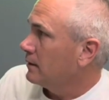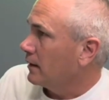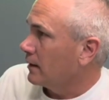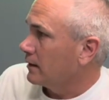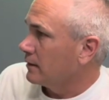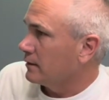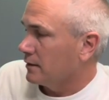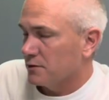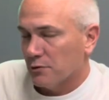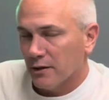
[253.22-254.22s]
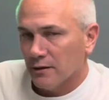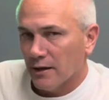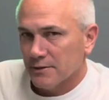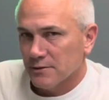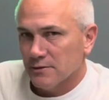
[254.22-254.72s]
And there's 3
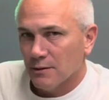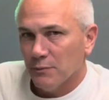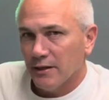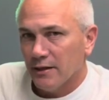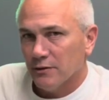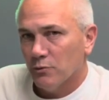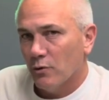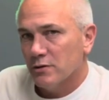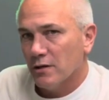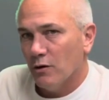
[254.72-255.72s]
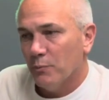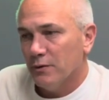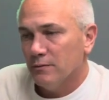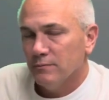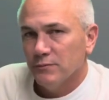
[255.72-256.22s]
classes. I'm leaning towards
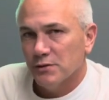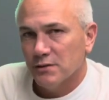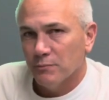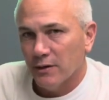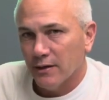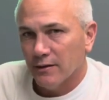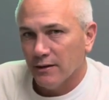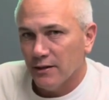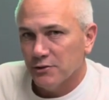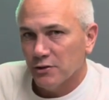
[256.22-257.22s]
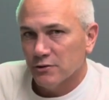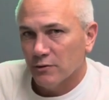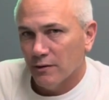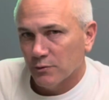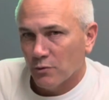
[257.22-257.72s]
open just to make it easier so I
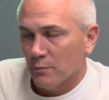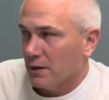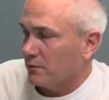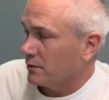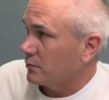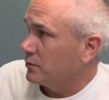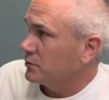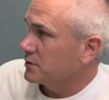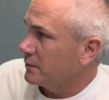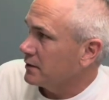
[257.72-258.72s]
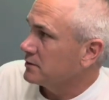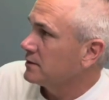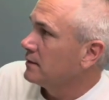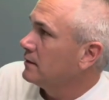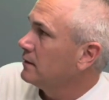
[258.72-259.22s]
don't have to worry about the rules so much.
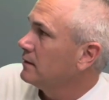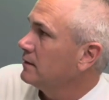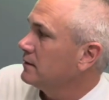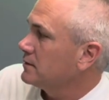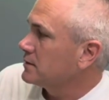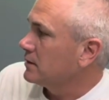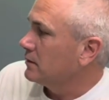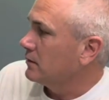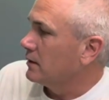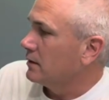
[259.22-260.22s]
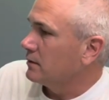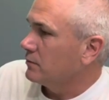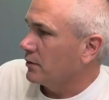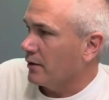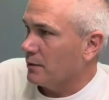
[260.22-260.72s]
So
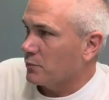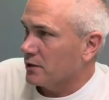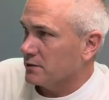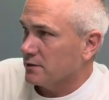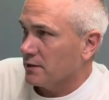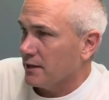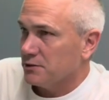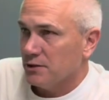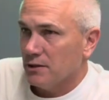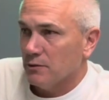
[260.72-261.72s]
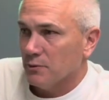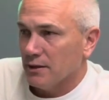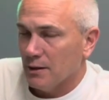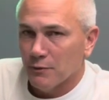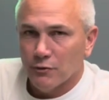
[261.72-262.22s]
we ran brushless last year with the
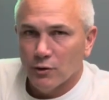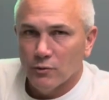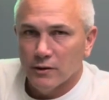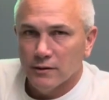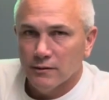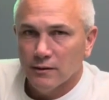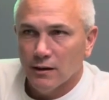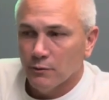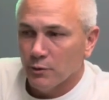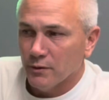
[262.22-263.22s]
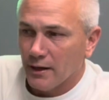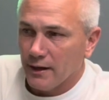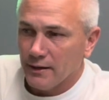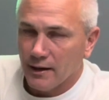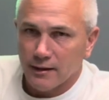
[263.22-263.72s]
MF-01. We went
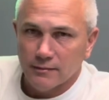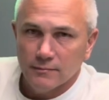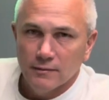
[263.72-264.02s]
88.